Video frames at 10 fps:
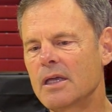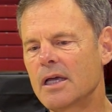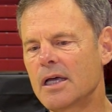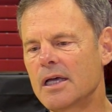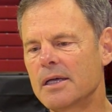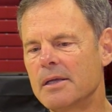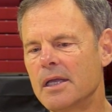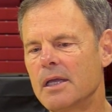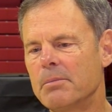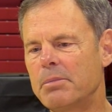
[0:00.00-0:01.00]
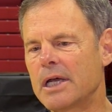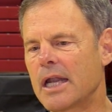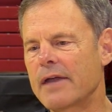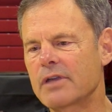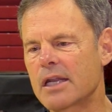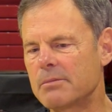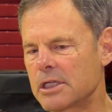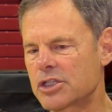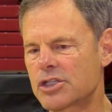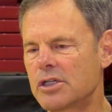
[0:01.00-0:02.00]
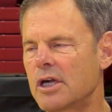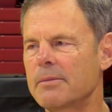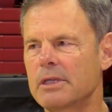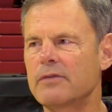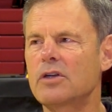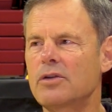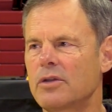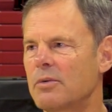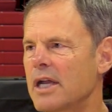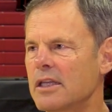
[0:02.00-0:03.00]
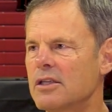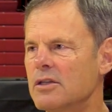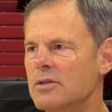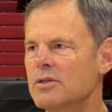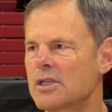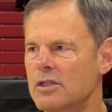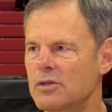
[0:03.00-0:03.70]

but I've got to make sure I'm giving her the right cues and